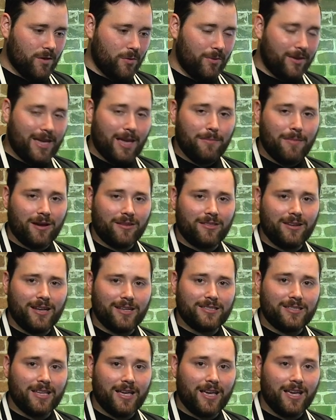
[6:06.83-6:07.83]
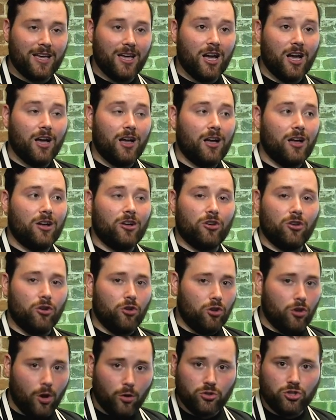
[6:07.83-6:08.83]
We came back the next day,
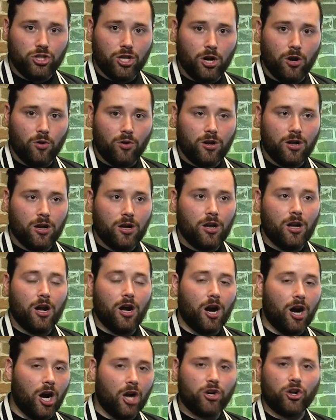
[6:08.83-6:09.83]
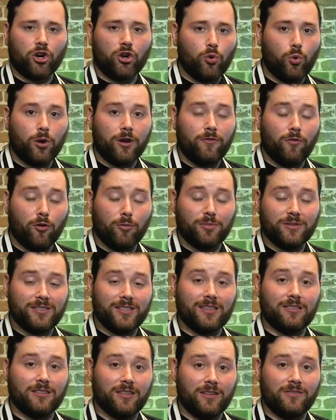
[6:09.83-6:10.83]
no joke,
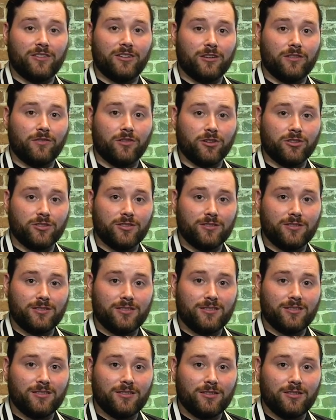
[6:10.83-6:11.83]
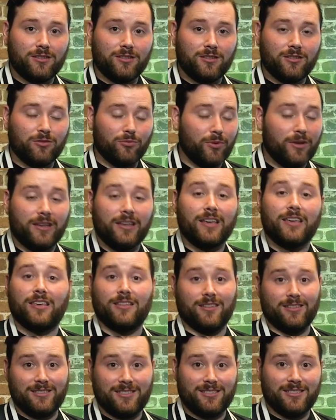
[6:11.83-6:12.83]
124% lift in conversions.
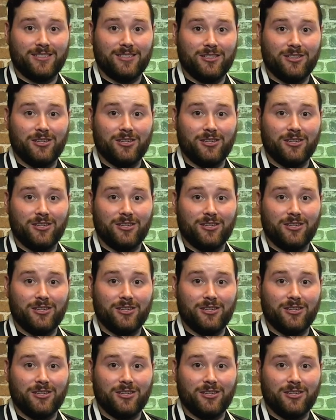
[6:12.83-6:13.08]
Ridiculous.